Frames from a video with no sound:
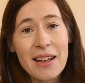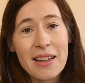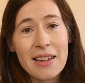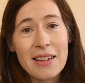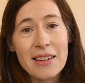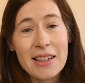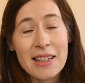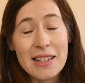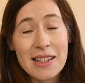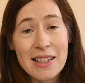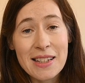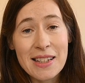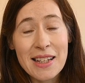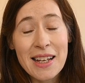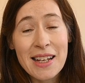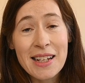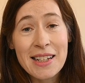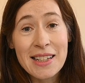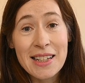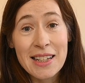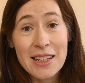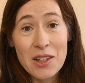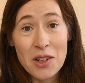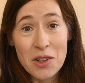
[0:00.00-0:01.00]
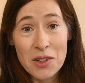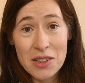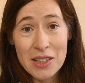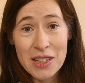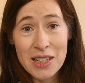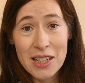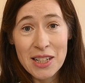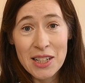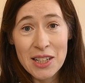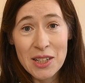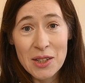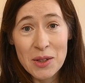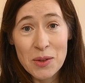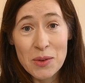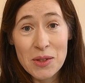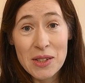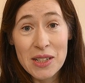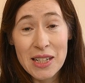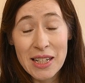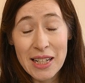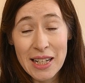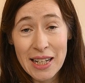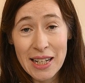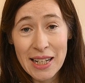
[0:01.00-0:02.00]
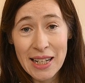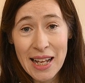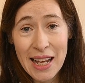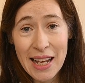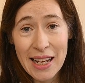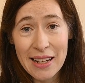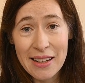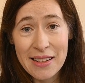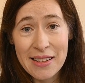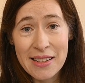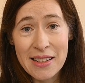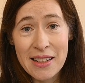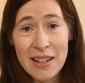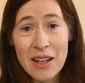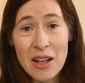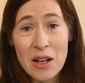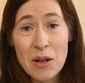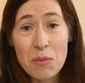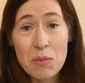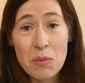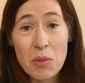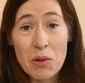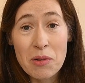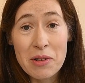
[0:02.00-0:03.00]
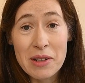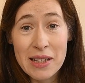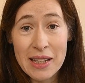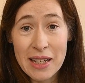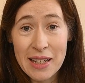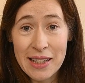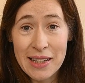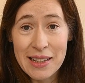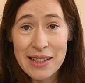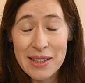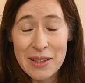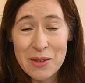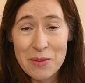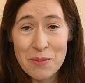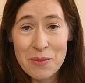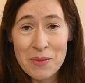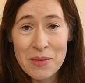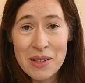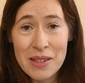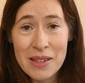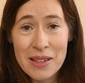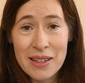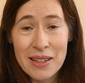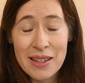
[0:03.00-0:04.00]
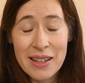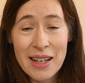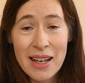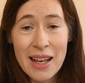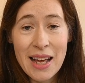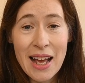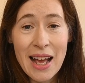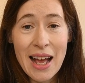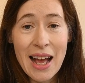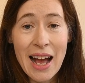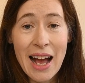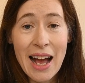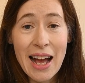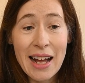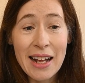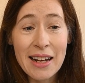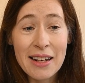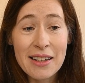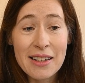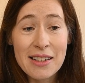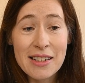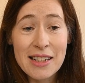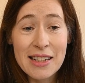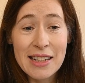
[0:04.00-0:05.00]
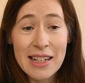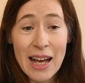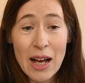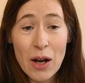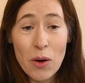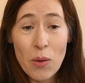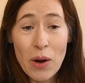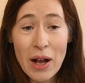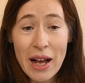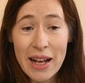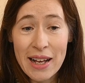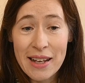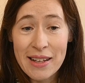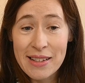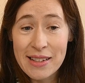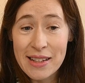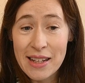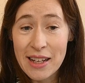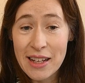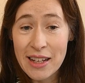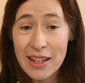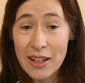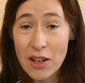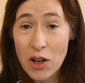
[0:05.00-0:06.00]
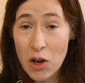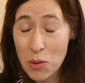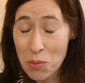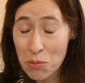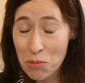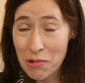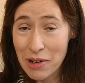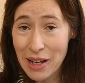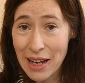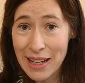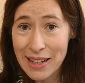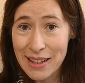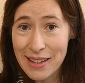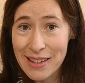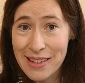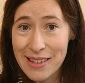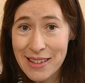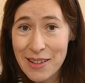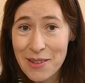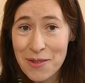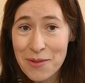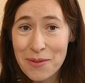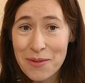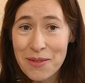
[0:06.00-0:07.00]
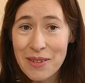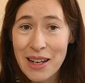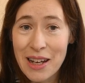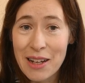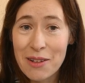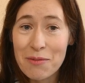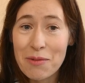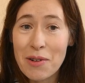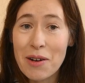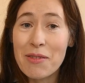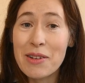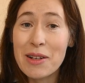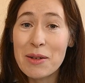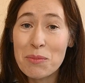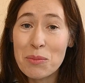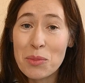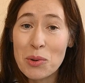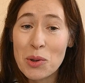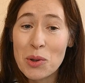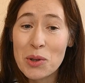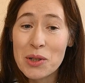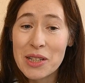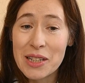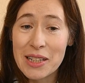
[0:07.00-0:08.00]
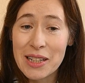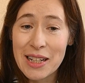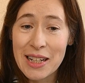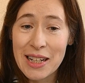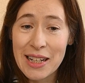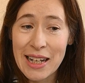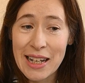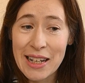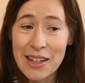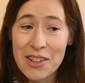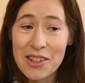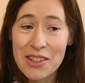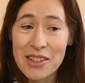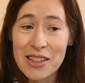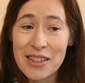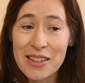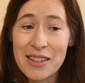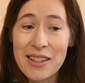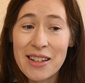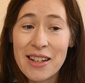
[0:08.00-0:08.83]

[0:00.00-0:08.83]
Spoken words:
The Society continues to collect Morris items and now has a comprehensive and very important collection